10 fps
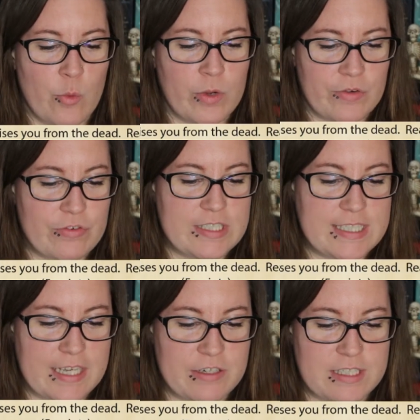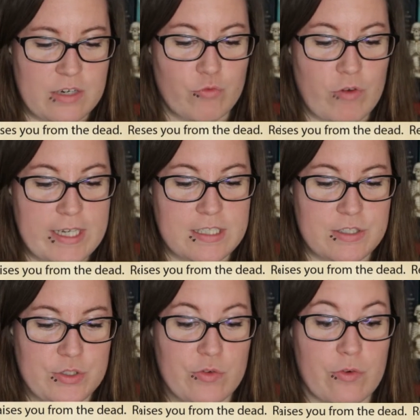Winifred Sanderson
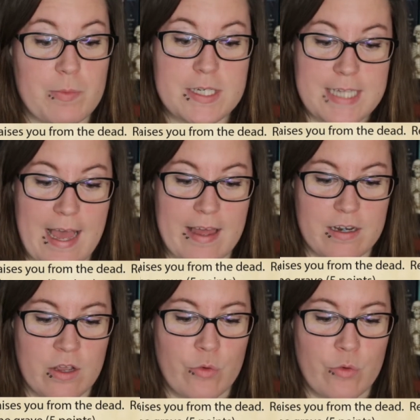raises you from the dead.